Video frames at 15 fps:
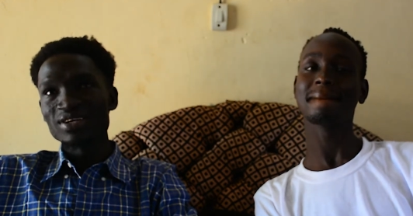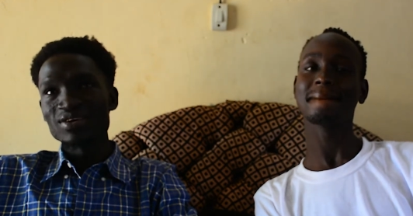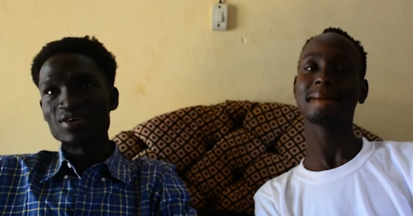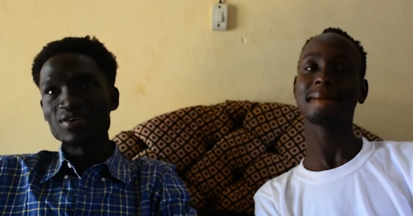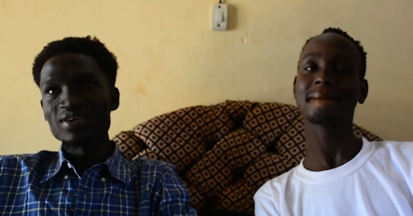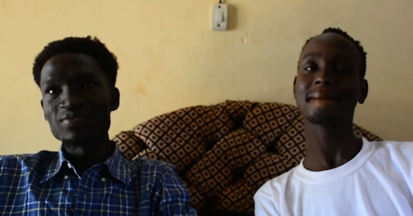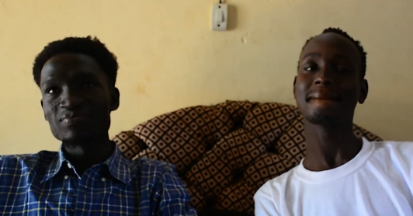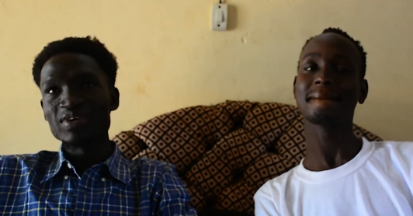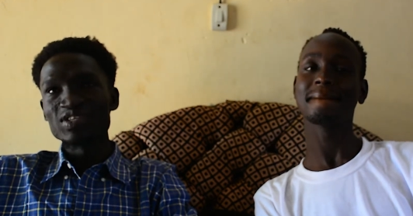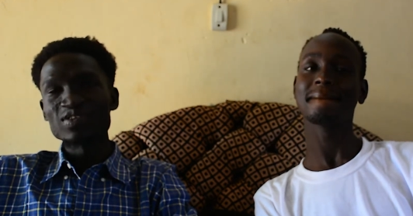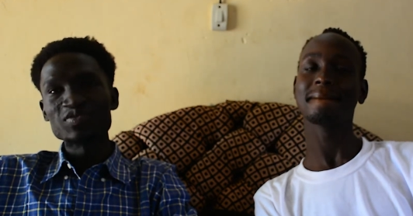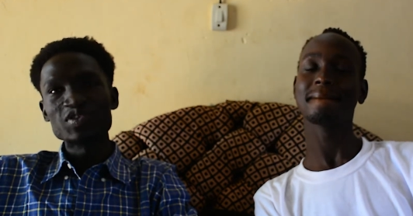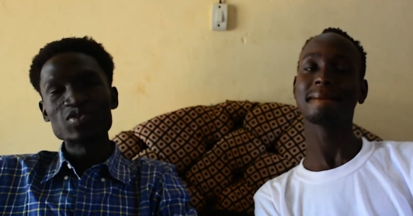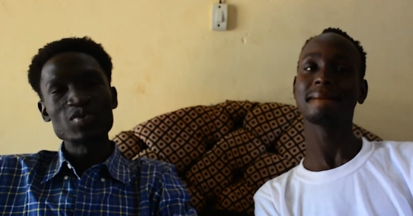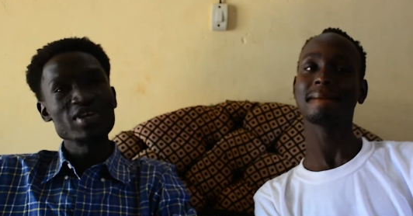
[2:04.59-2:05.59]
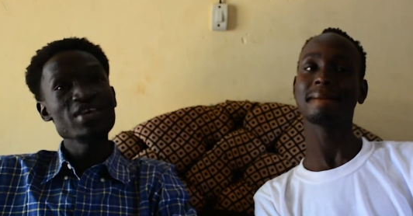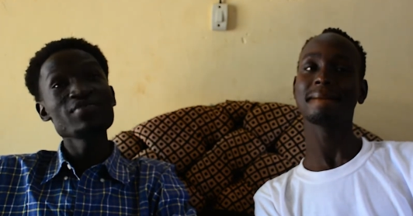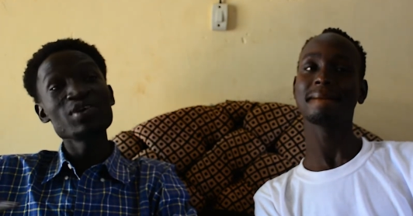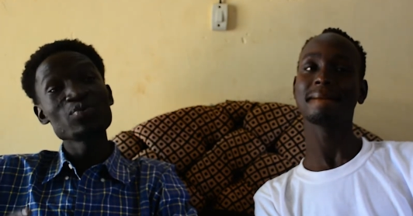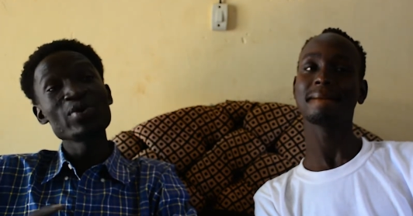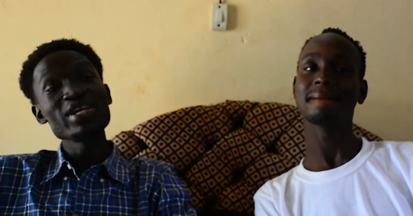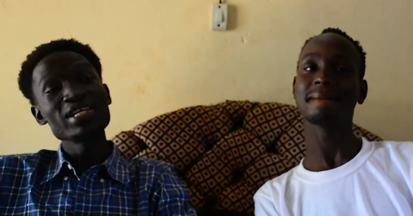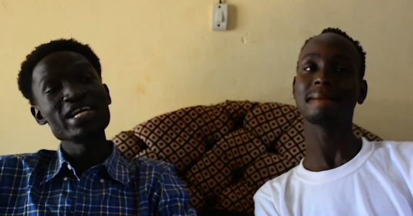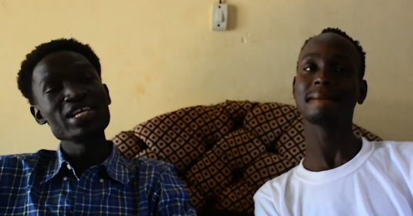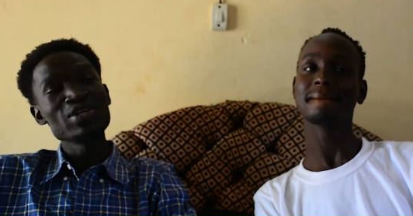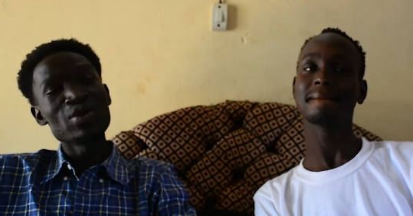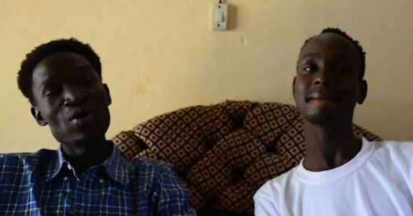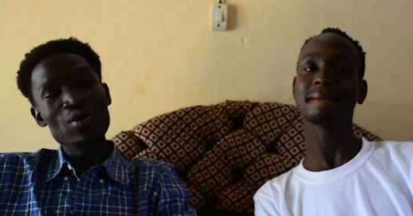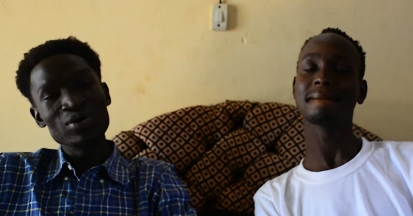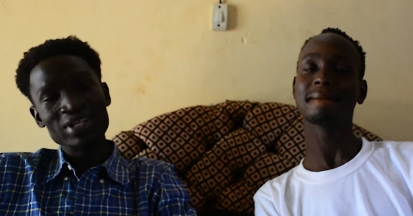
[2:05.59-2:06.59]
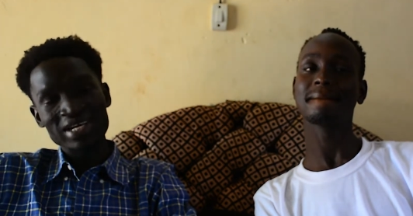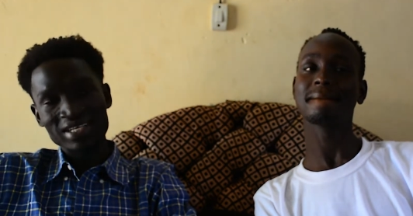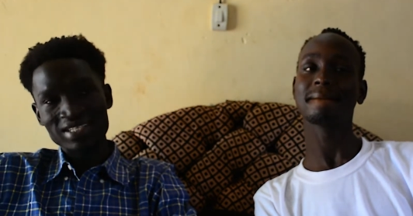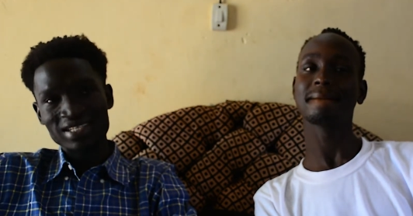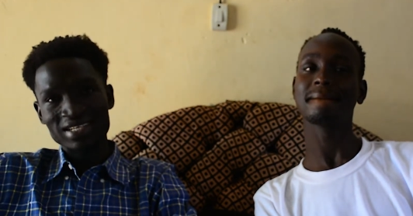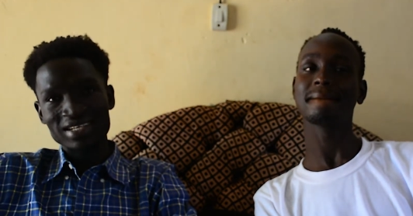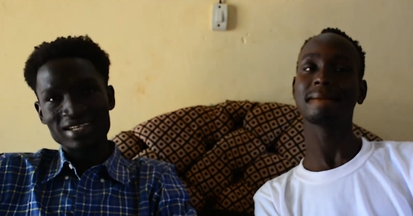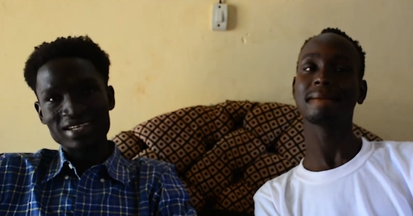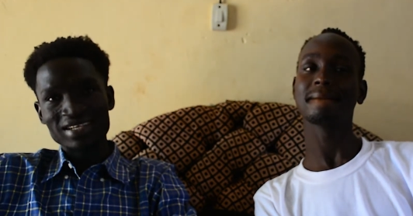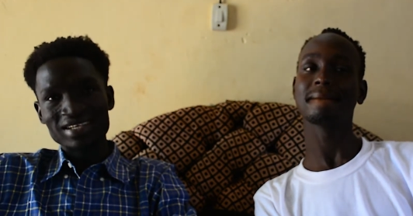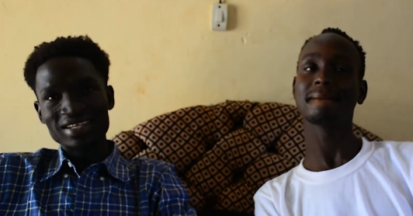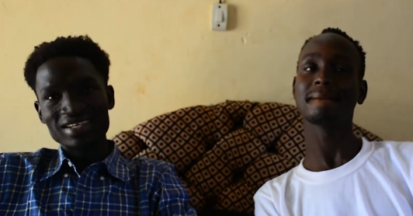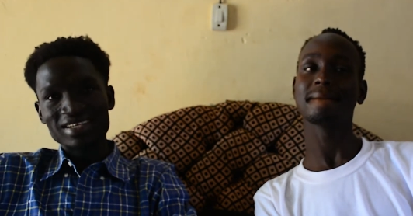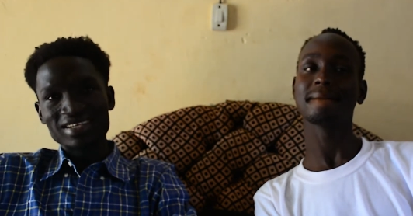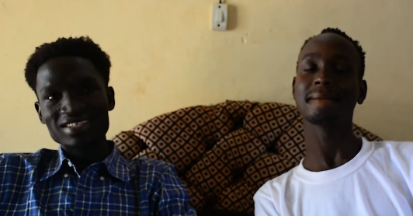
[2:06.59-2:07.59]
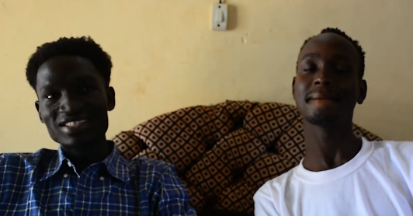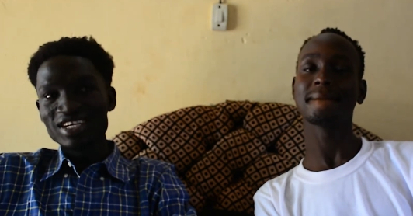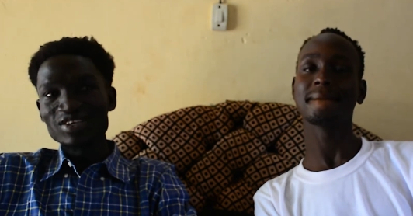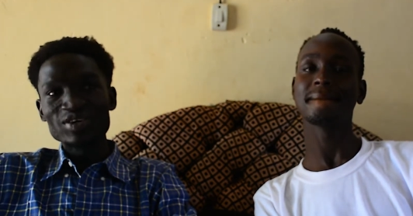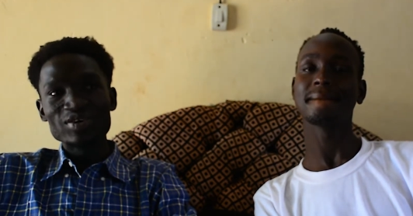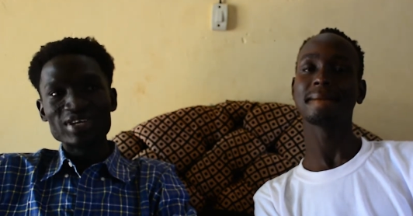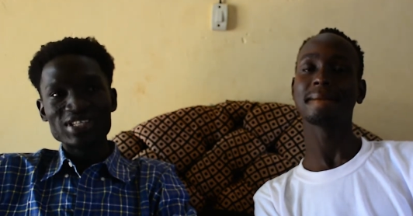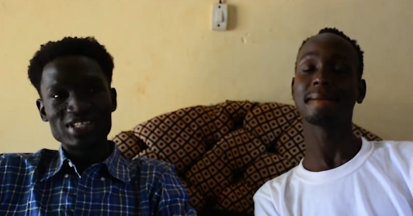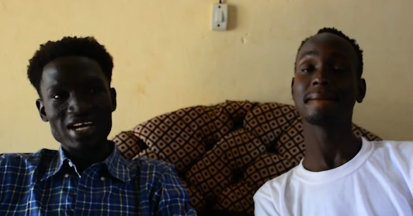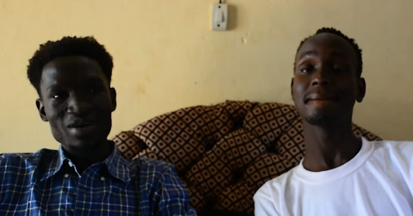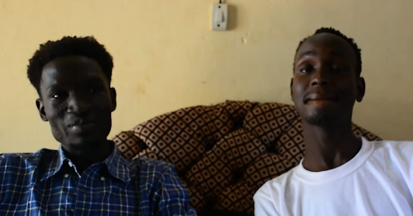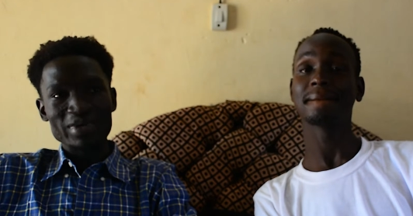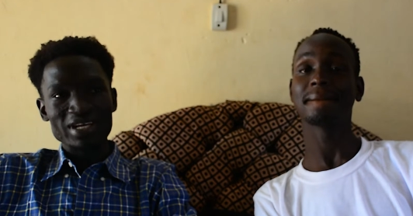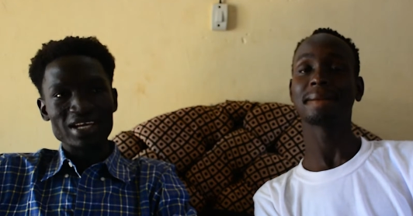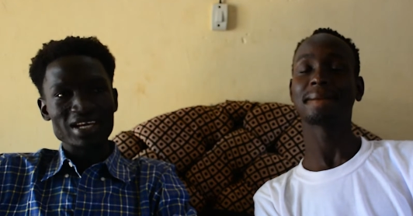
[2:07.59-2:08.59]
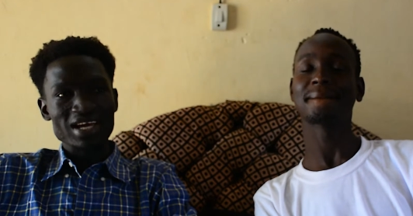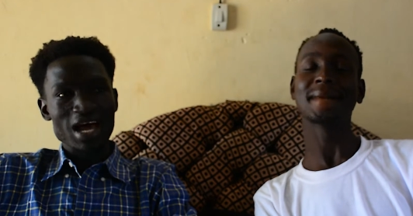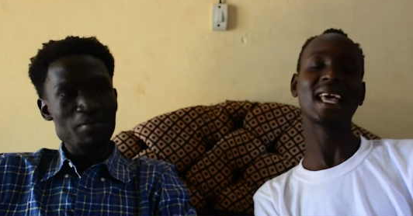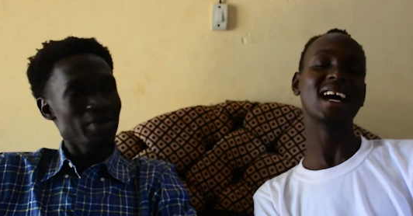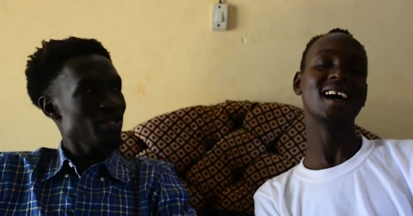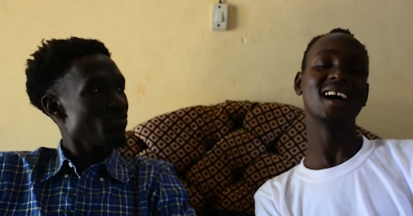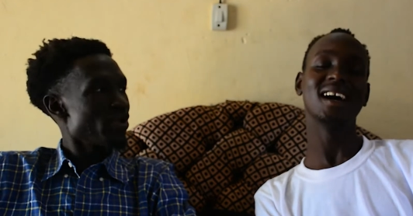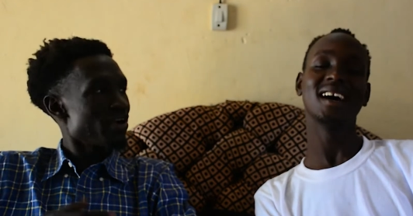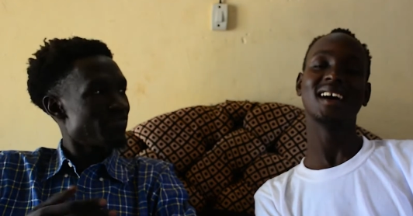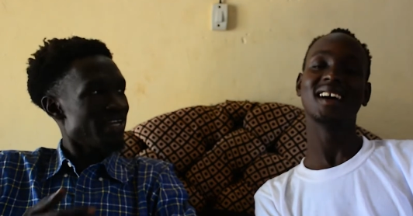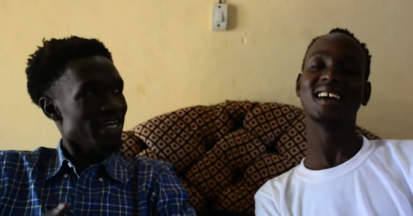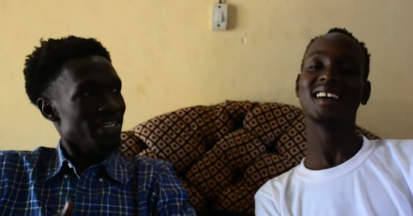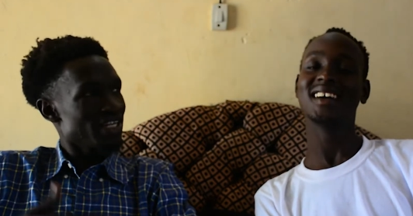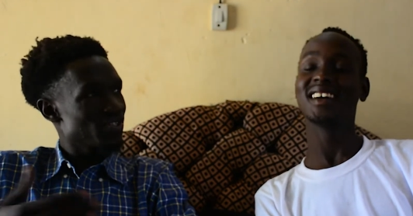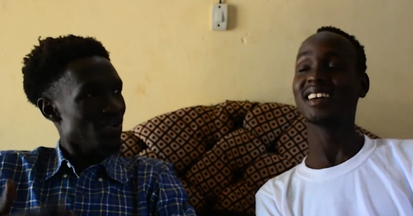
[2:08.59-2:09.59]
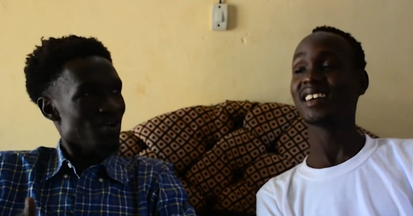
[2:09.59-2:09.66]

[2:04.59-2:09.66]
Speaker 1: on the festive season, even when they know that January is coming? I mean, we have done this